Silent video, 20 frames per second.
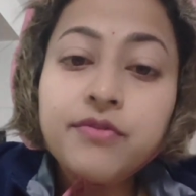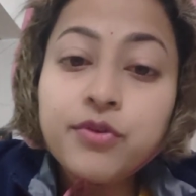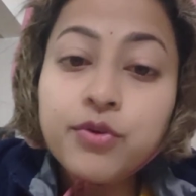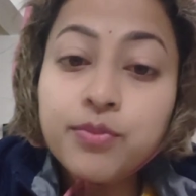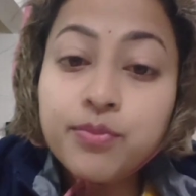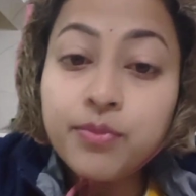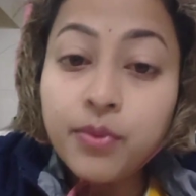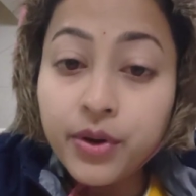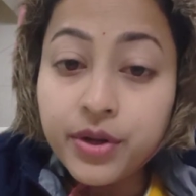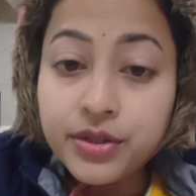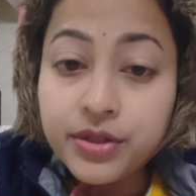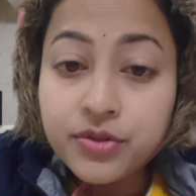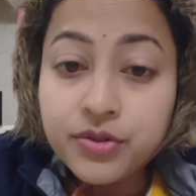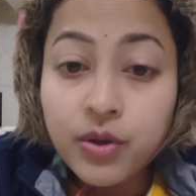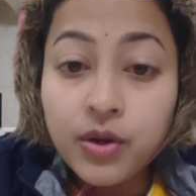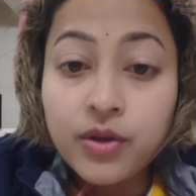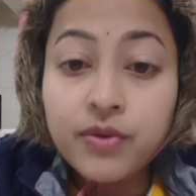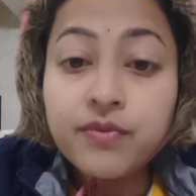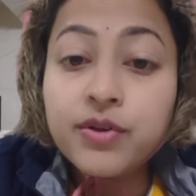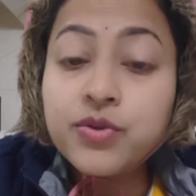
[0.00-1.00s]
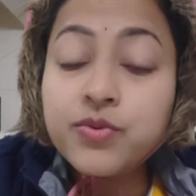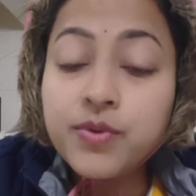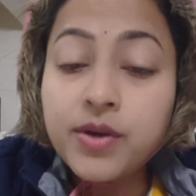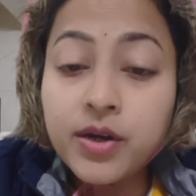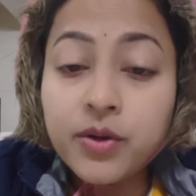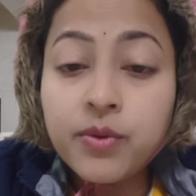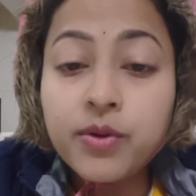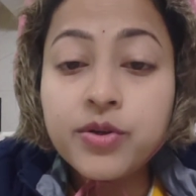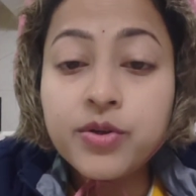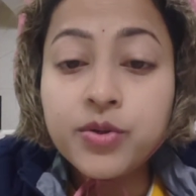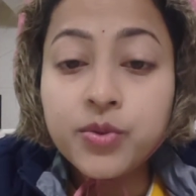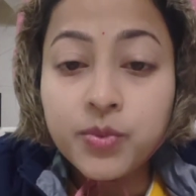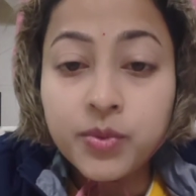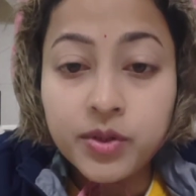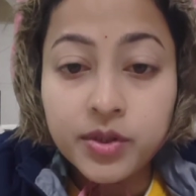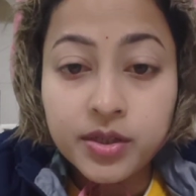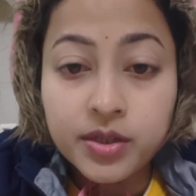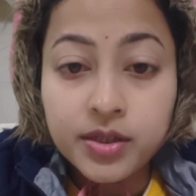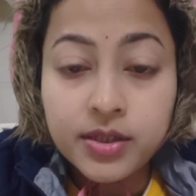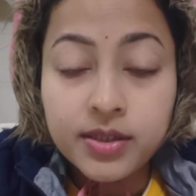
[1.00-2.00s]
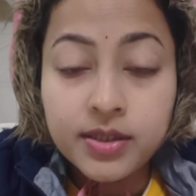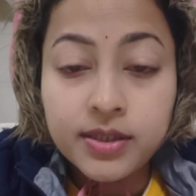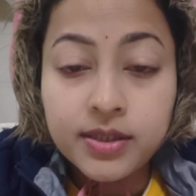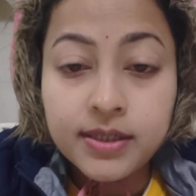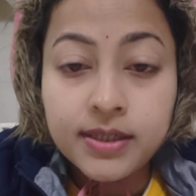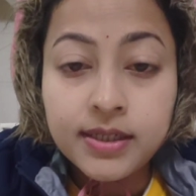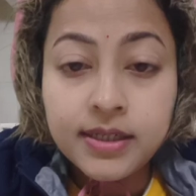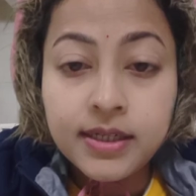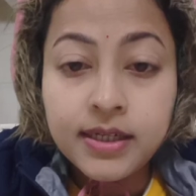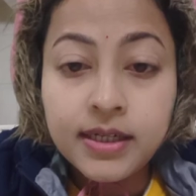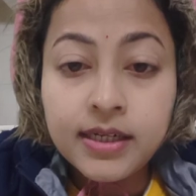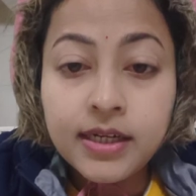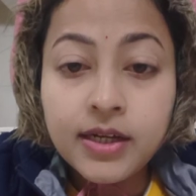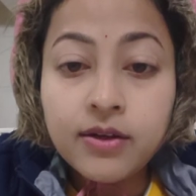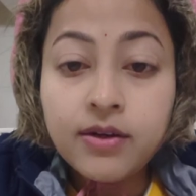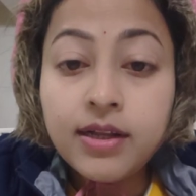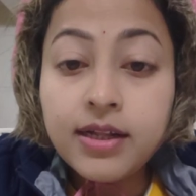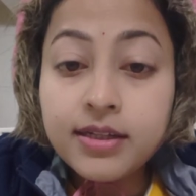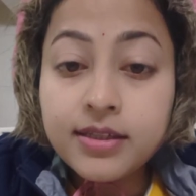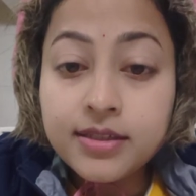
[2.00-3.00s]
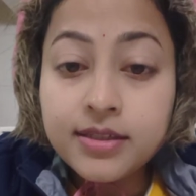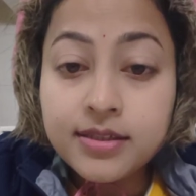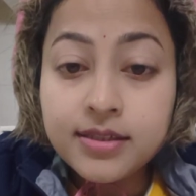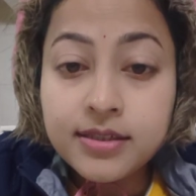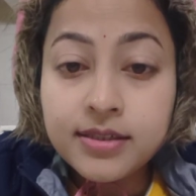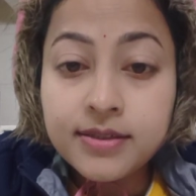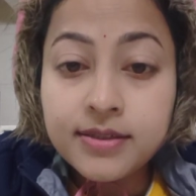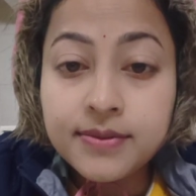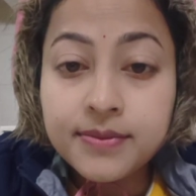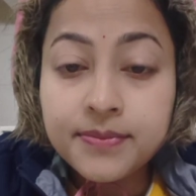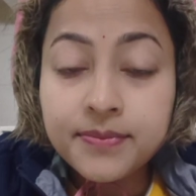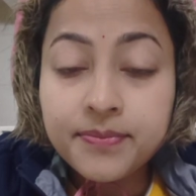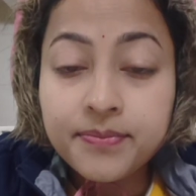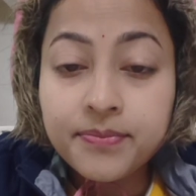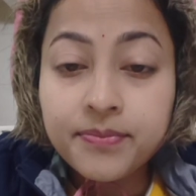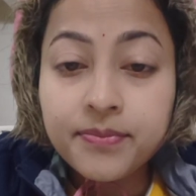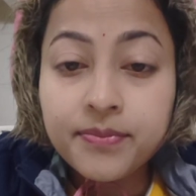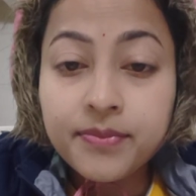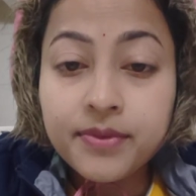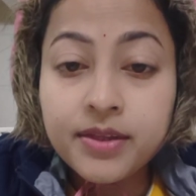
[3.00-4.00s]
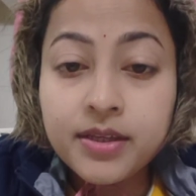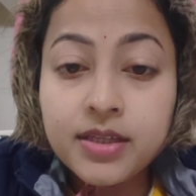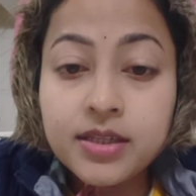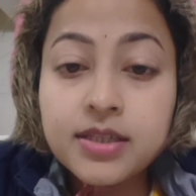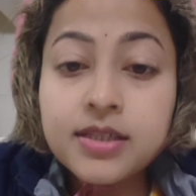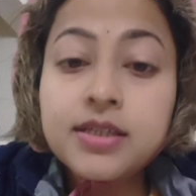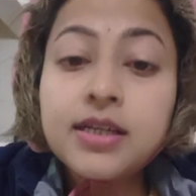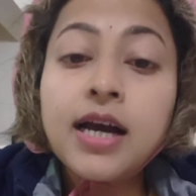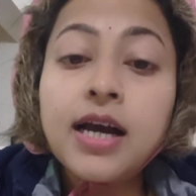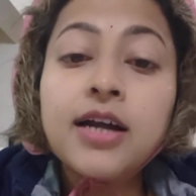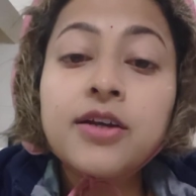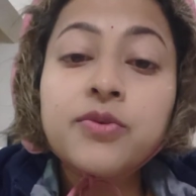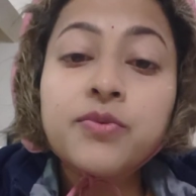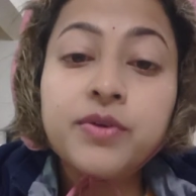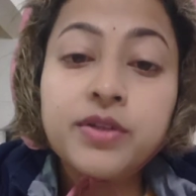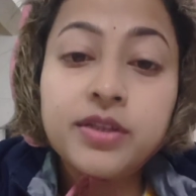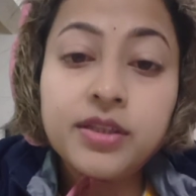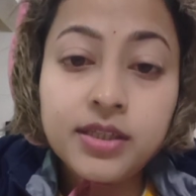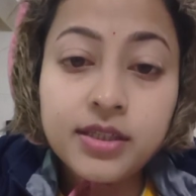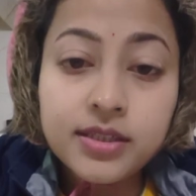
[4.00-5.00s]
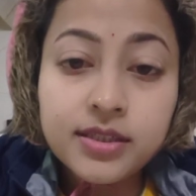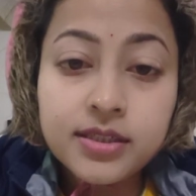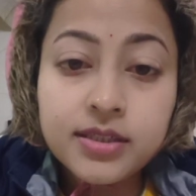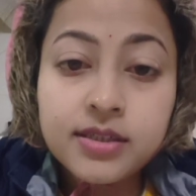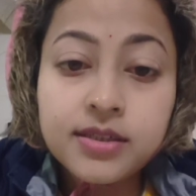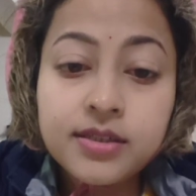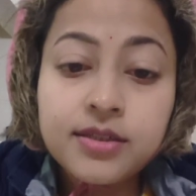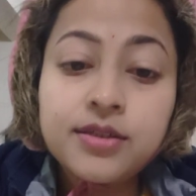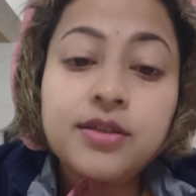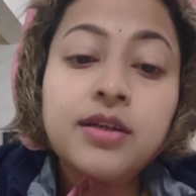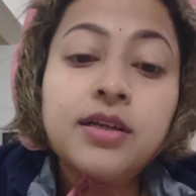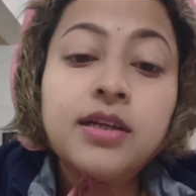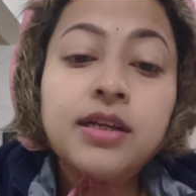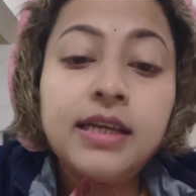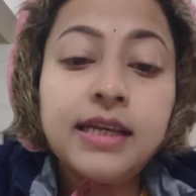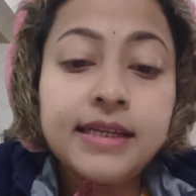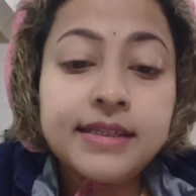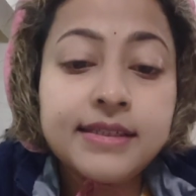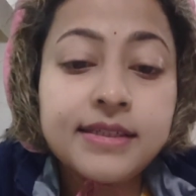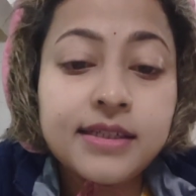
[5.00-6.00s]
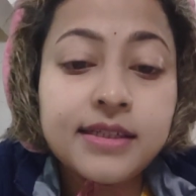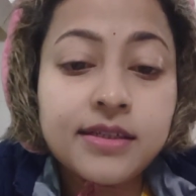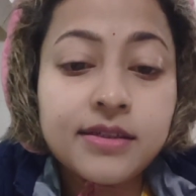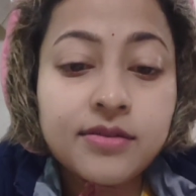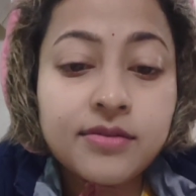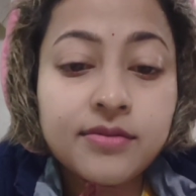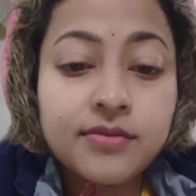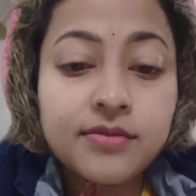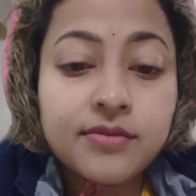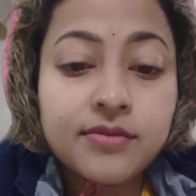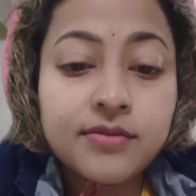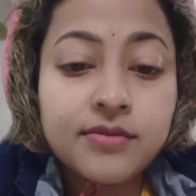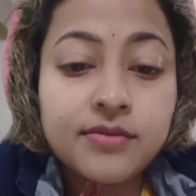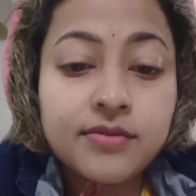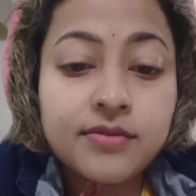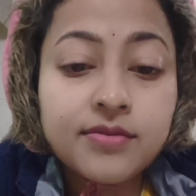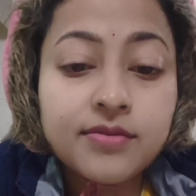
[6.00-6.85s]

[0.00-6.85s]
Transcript: These are the few points on which we are going to work. Now, let's start with this lesson.